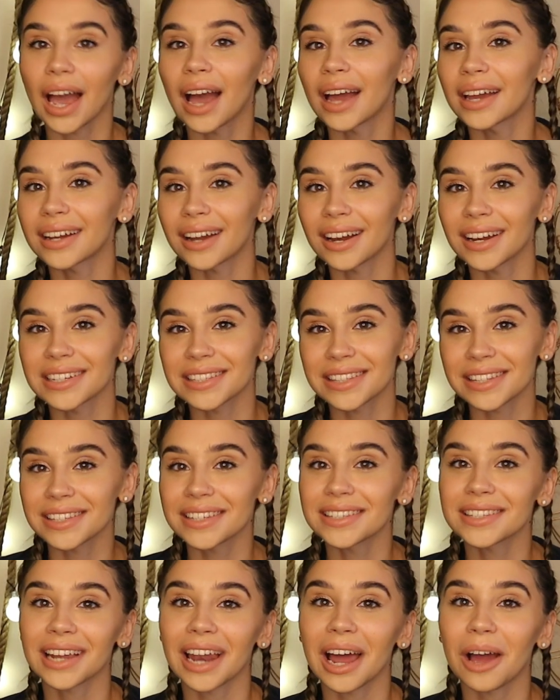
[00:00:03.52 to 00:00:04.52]
Hi guys, this
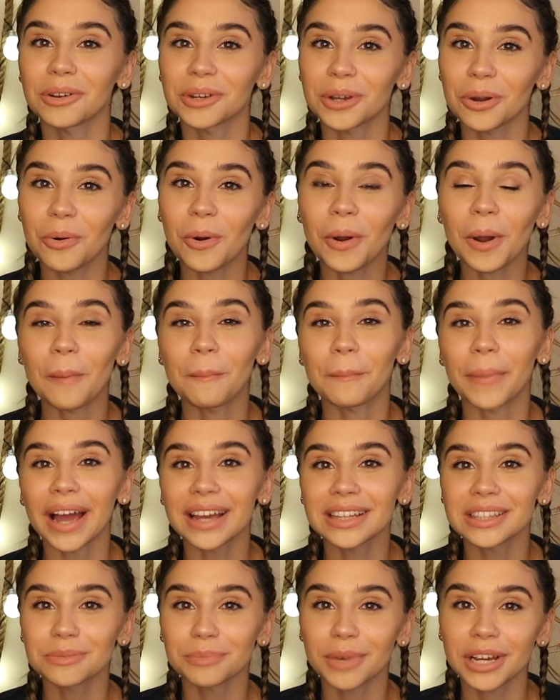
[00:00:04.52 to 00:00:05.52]
is Klaudia. Welcome
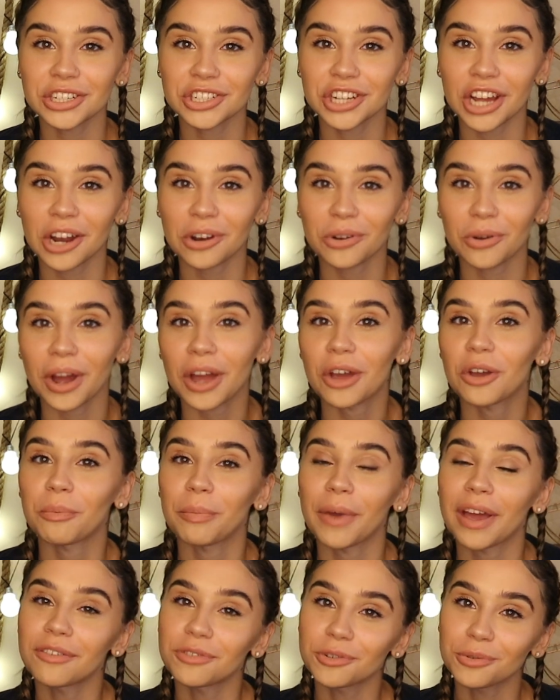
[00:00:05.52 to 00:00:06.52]
back to my channel. I hope
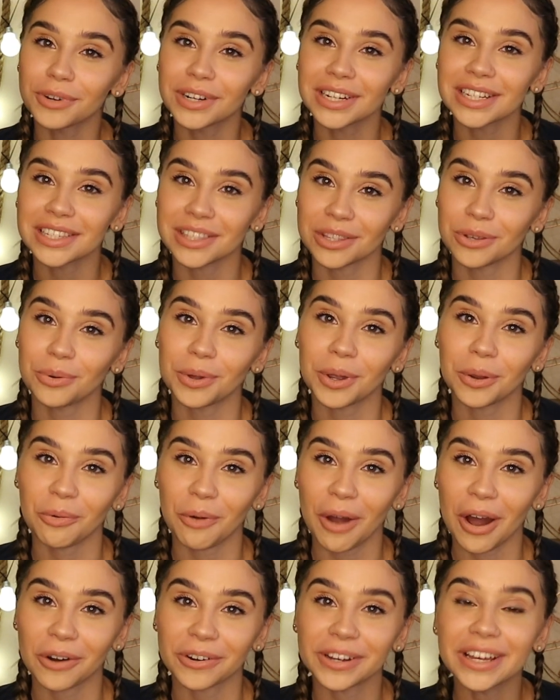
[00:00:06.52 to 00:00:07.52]
everyone is doing
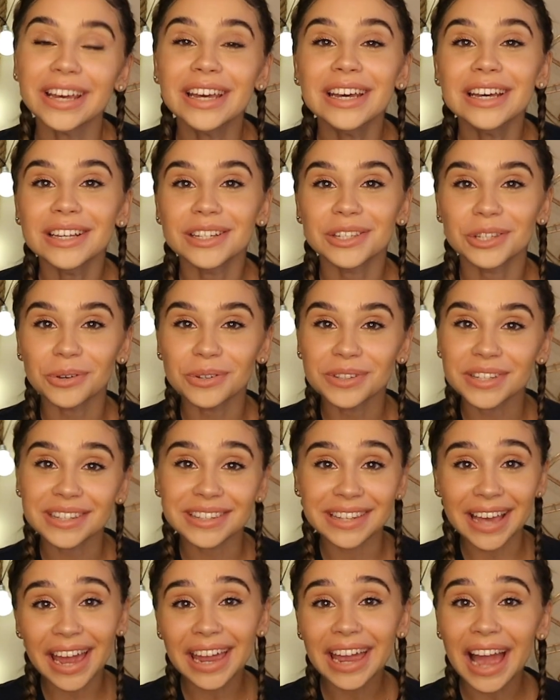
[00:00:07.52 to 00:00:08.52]
well. So
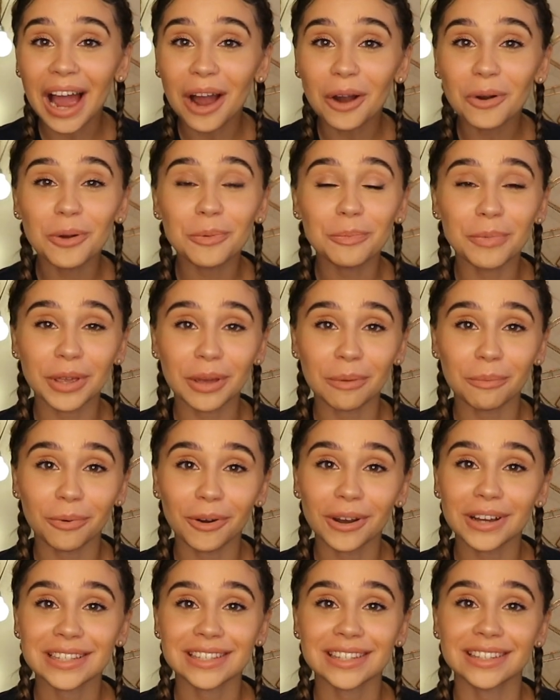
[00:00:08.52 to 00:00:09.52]
today I will be
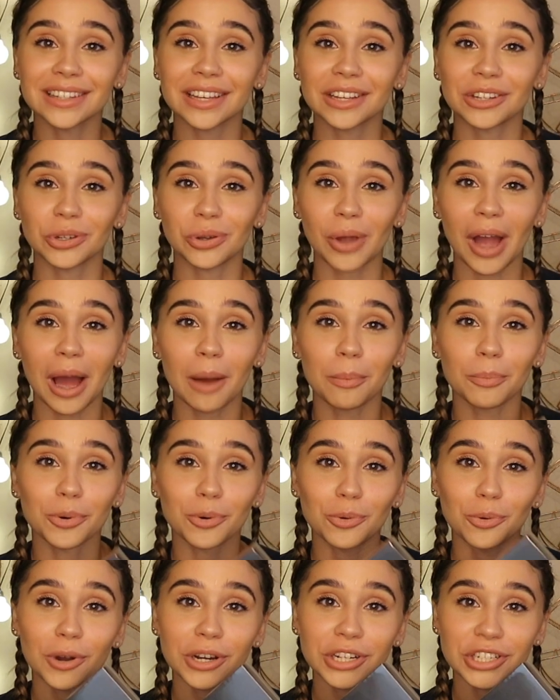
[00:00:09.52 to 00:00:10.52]
unboxing the new
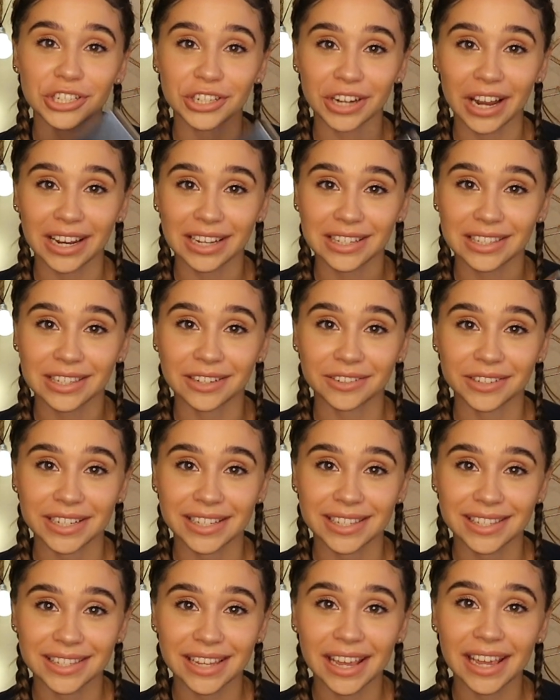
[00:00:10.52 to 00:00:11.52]
Apple Watch Nike
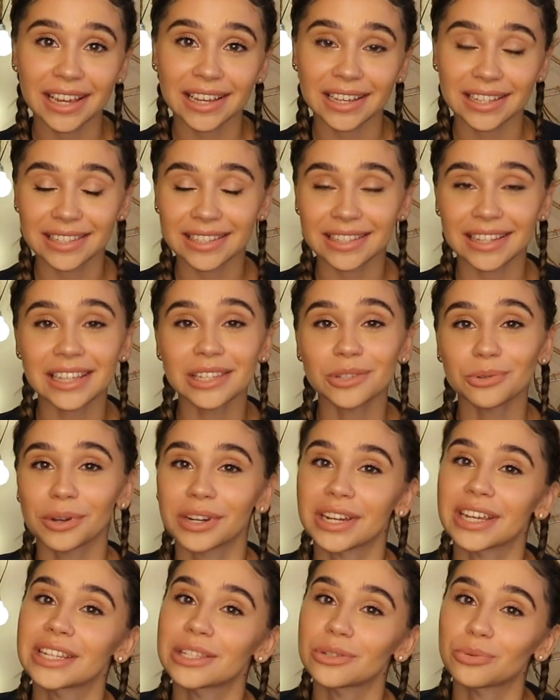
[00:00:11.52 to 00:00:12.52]
Series 6. This
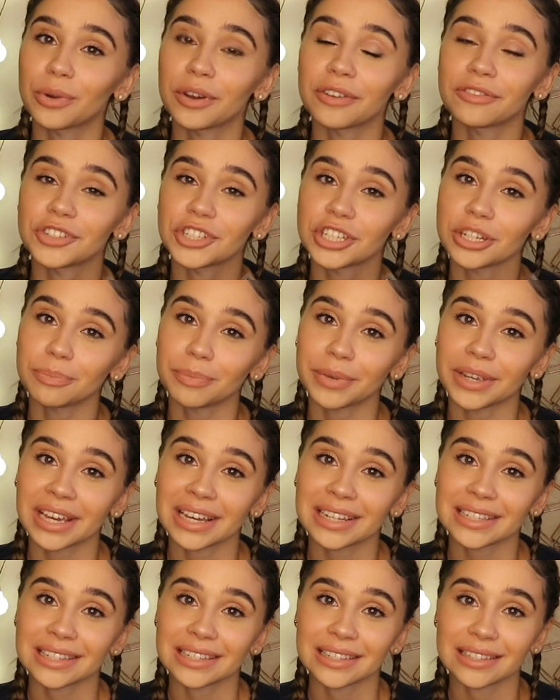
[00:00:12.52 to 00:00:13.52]
one is with
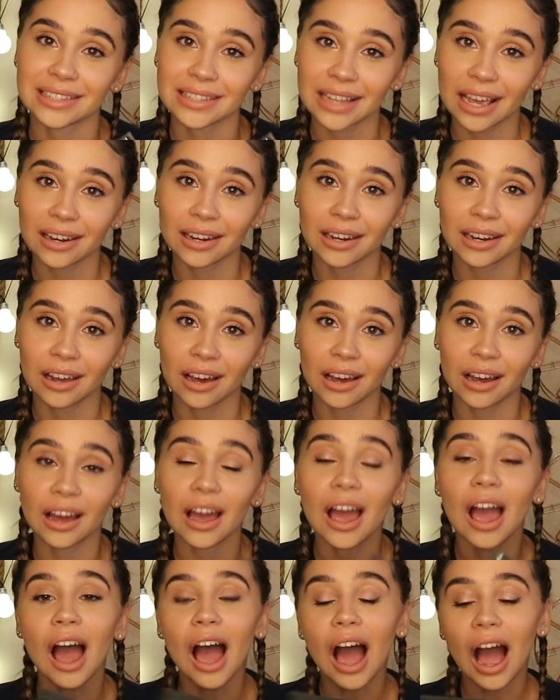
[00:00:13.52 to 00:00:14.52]
GPS and cellular.
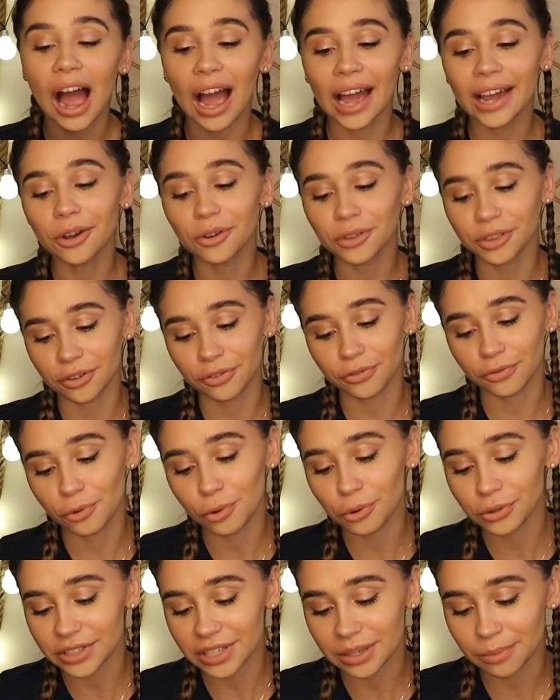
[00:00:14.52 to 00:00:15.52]
I got the
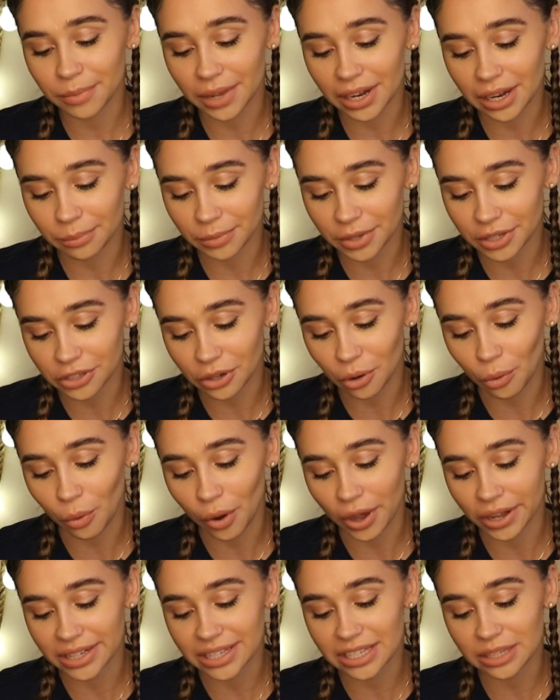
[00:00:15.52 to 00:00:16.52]
40mm
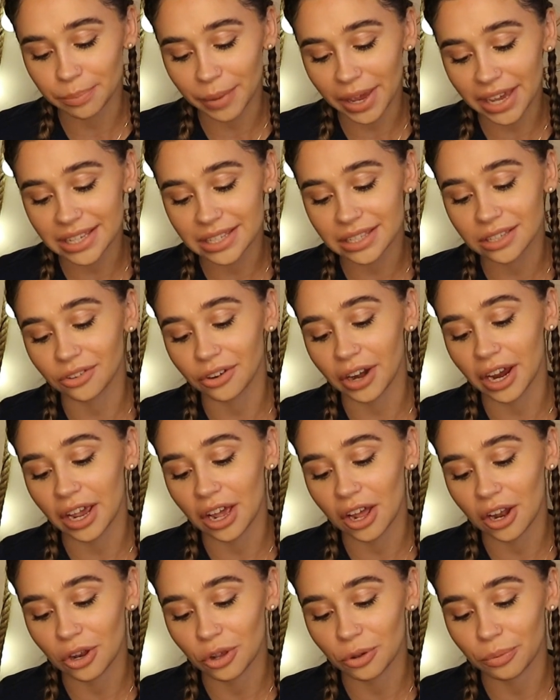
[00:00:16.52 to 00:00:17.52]
one, space grey
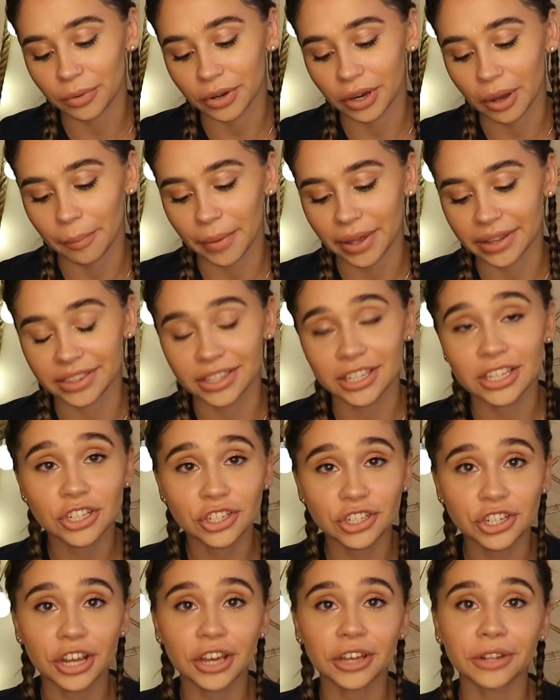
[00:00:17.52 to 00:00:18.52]
aluminum
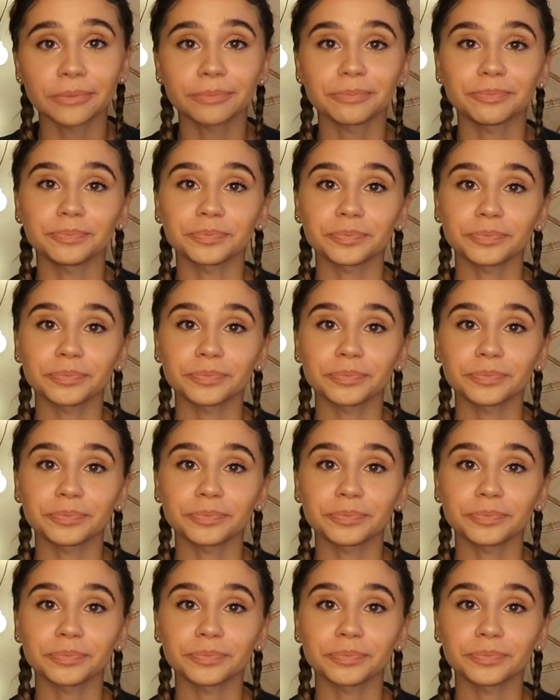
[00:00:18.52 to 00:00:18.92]
edition.